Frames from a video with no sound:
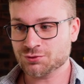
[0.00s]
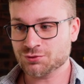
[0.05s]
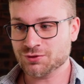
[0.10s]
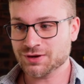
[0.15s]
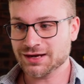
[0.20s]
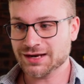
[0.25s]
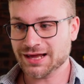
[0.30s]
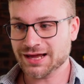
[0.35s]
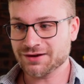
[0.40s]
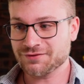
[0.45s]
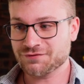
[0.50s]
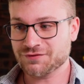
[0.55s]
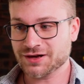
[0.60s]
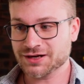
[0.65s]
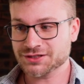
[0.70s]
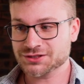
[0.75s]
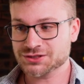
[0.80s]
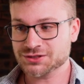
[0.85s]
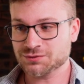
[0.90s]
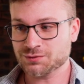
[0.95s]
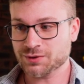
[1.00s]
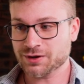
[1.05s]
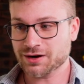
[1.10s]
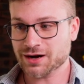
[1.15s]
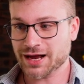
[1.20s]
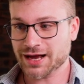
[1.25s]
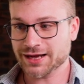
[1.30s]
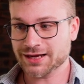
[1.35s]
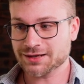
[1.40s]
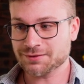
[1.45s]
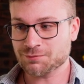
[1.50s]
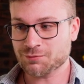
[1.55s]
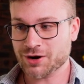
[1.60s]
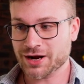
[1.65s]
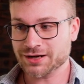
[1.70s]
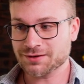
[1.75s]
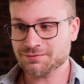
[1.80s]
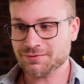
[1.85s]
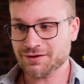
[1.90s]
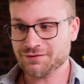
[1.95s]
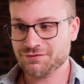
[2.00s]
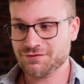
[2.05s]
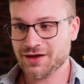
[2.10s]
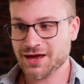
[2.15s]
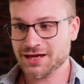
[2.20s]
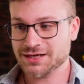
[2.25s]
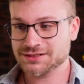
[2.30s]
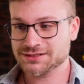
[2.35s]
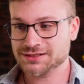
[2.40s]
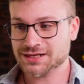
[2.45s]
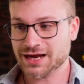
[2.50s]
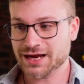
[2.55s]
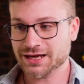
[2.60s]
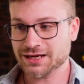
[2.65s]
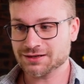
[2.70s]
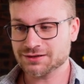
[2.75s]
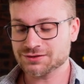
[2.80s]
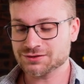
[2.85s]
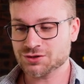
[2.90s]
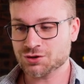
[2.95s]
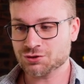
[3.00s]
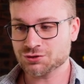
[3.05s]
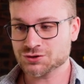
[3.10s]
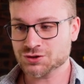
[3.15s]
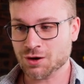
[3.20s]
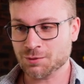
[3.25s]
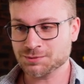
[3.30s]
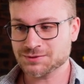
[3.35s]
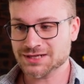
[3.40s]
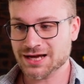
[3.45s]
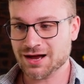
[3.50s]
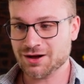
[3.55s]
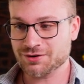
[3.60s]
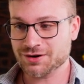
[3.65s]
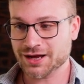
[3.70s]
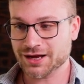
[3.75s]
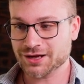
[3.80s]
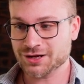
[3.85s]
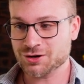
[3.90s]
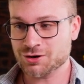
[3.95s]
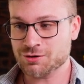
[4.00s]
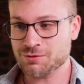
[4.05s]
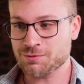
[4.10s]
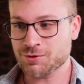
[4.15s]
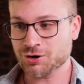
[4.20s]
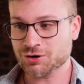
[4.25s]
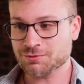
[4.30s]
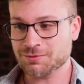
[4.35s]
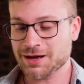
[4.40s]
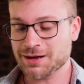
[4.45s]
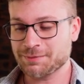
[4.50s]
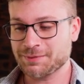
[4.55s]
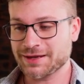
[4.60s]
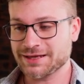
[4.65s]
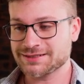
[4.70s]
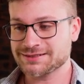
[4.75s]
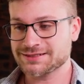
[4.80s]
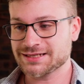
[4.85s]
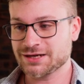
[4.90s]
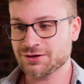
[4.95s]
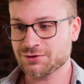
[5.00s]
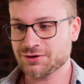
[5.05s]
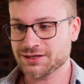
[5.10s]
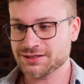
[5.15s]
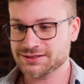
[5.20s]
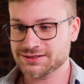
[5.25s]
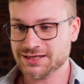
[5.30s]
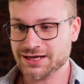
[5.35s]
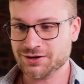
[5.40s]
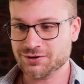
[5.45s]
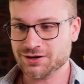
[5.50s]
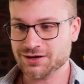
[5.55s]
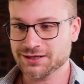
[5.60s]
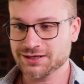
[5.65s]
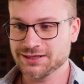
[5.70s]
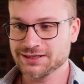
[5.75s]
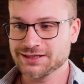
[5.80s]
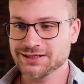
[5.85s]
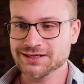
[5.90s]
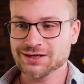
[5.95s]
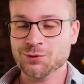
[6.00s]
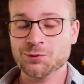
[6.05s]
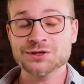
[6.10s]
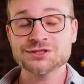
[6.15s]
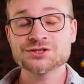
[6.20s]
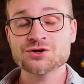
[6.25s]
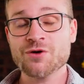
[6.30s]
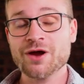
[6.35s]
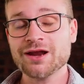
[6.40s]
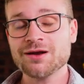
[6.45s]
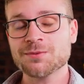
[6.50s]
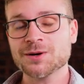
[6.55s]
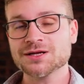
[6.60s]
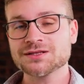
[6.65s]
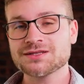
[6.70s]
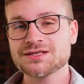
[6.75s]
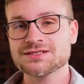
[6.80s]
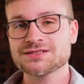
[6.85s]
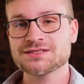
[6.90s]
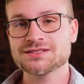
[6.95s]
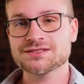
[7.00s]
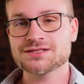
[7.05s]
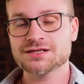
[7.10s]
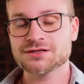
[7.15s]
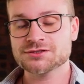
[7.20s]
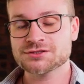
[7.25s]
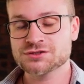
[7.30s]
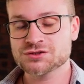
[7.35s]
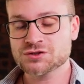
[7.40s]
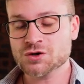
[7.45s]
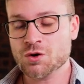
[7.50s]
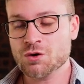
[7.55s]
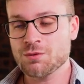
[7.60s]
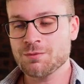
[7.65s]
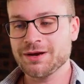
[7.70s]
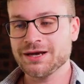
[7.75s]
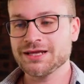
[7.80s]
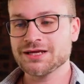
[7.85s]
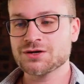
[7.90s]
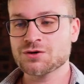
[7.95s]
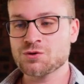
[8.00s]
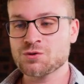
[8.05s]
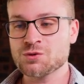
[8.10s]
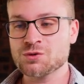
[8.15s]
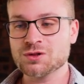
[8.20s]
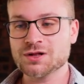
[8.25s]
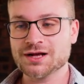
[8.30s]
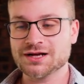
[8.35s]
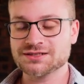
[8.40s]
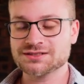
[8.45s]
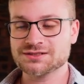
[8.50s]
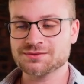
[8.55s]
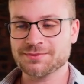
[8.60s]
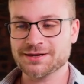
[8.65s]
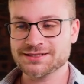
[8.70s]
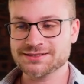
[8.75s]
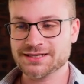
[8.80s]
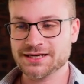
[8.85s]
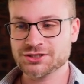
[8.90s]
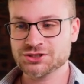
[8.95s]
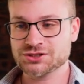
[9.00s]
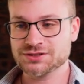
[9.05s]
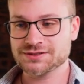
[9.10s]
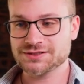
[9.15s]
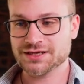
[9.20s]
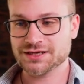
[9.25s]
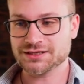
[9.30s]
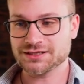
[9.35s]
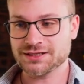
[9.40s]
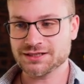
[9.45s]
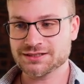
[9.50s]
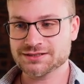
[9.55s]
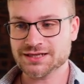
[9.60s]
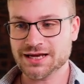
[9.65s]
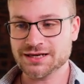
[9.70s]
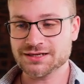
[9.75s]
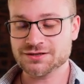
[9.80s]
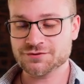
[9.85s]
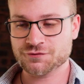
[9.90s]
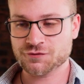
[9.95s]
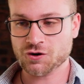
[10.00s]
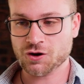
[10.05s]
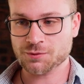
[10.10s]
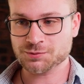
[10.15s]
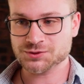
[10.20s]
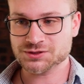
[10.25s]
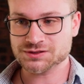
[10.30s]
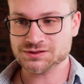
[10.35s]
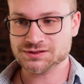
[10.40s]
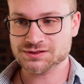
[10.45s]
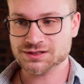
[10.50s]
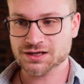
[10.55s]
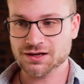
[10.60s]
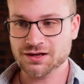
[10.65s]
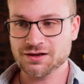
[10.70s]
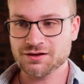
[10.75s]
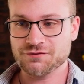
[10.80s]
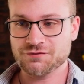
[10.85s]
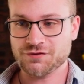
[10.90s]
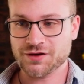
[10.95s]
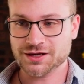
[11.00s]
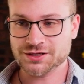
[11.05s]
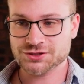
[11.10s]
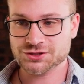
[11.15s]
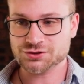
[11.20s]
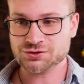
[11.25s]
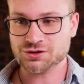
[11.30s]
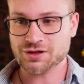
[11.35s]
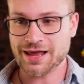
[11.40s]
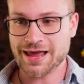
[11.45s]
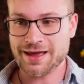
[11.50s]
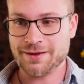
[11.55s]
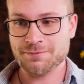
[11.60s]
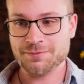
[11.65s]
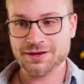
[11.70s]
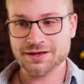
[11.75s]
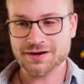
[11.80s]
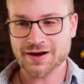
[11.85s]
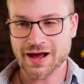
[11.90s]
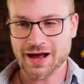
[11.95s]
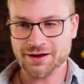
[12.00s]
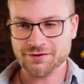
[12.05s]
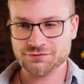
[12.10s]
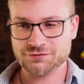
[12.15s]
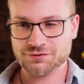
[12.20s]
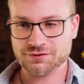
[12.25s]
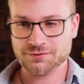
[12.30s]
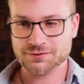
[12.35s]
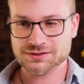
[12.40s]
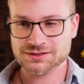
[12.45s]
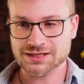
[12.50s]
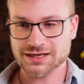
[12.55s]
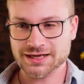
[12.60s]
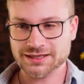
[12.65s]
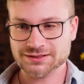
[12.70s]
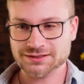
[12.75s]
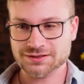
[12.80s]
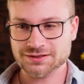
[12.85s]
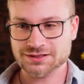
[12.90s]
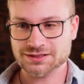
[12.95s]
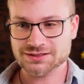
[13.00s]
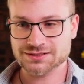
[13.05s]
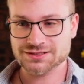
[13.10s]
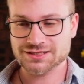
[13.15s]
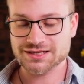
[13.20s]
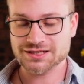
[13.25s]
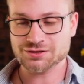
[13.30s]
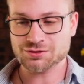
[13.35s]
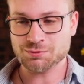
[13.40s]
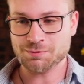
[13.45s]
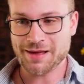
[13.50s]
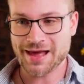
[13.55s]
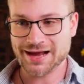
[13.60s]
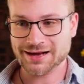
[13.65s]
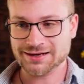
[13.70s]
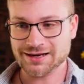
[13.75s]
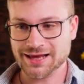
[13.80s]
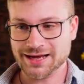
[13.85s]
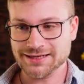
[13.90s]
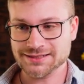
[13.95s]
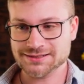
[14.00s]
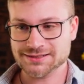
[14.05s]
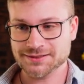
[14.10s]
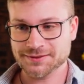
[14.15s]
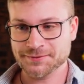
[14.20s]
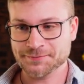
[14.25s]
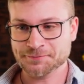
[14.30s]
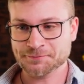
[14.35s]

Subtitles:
relight function where I can brighten my face, I can go top down, I can go bottom up, etc., etc. What's great about this is there's so many cool customization techniques and different options. Facial, ambient, I've selected the teal backlight.